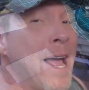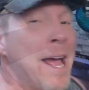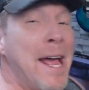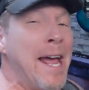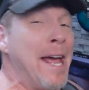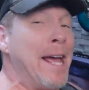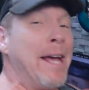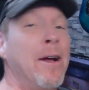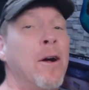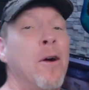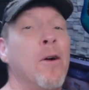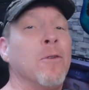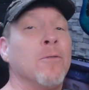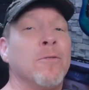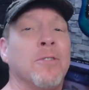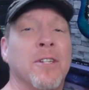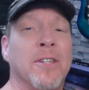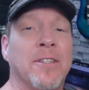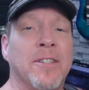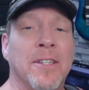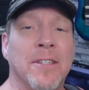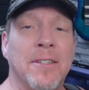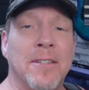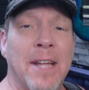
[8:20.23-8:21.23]
hang on
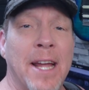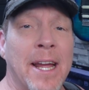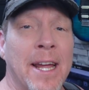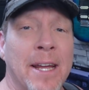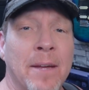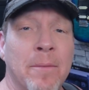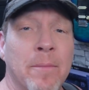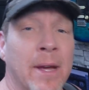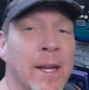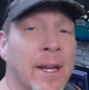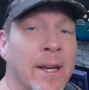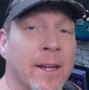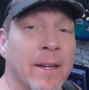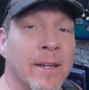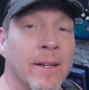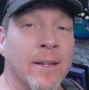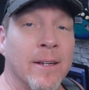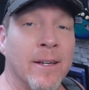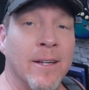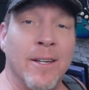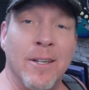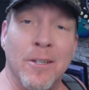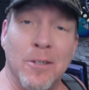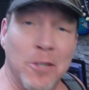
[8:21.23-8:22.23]
just a dang minute.
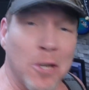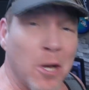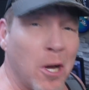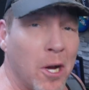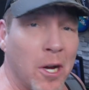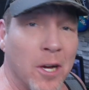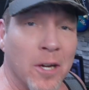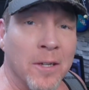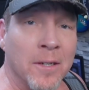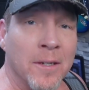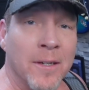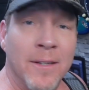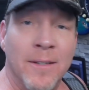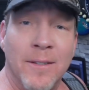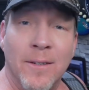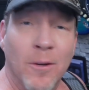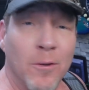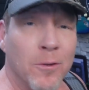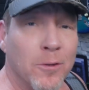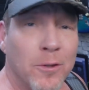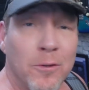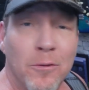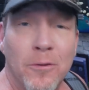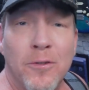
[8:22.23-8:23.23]
Sean,
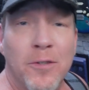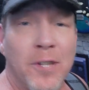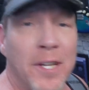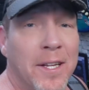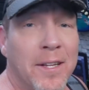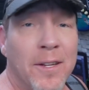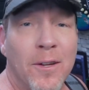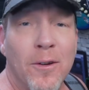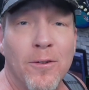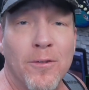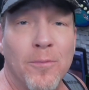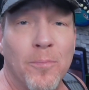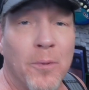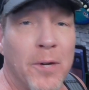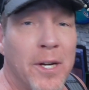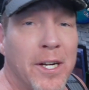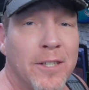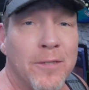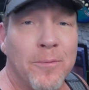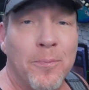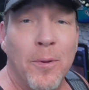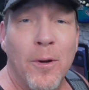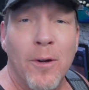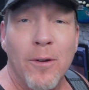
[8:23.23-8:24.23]
don't you see those
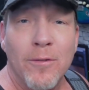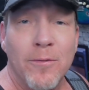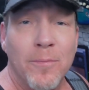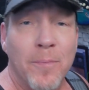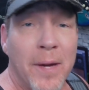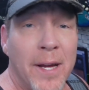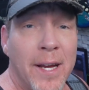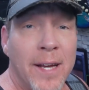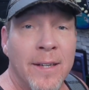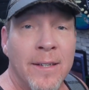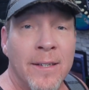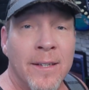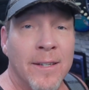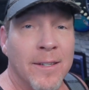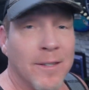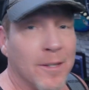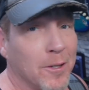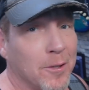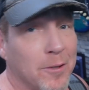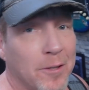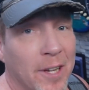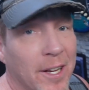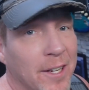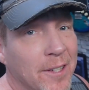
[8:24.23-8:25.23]
bridge posts, man?
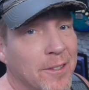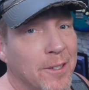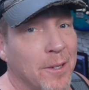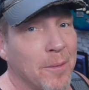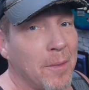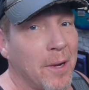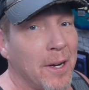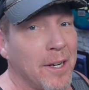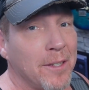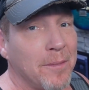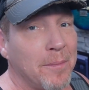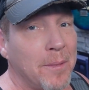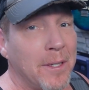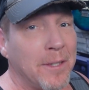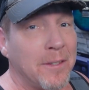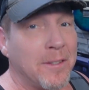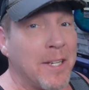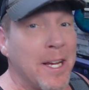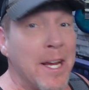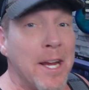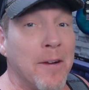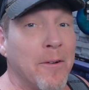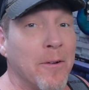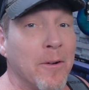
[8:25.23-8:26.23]
Looks like somebody's been
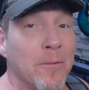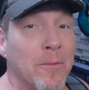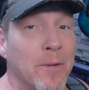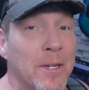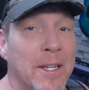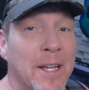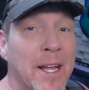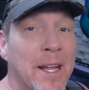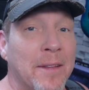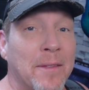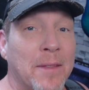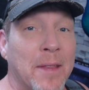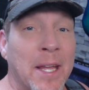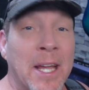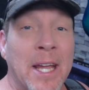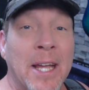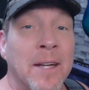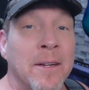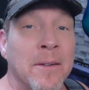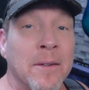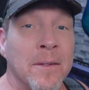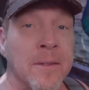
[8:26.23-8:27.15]
tinkering with that thing.